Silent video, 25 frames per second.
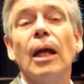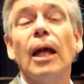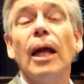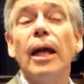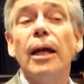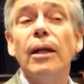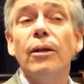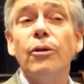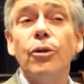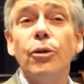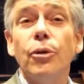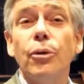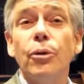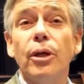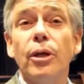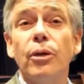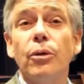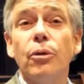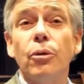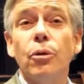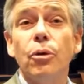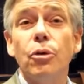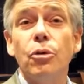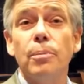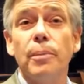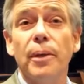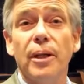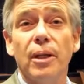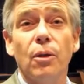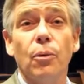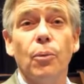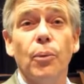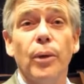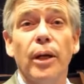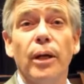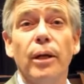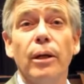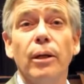And you can use, by the
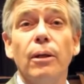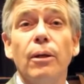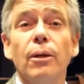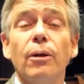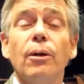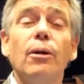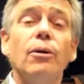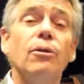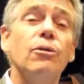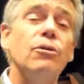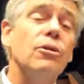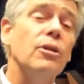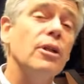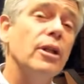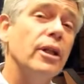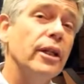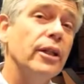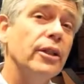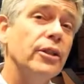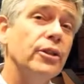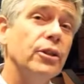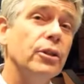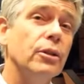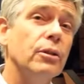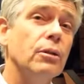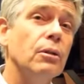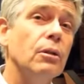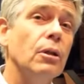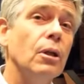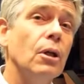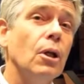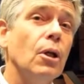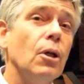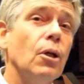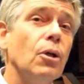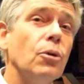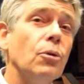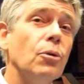way, a constellation
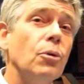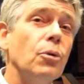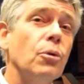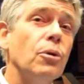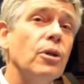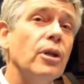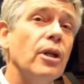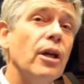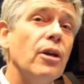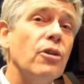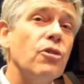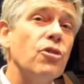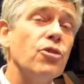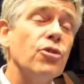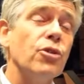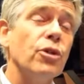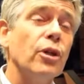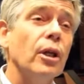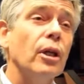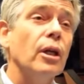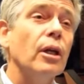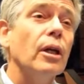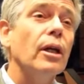to test,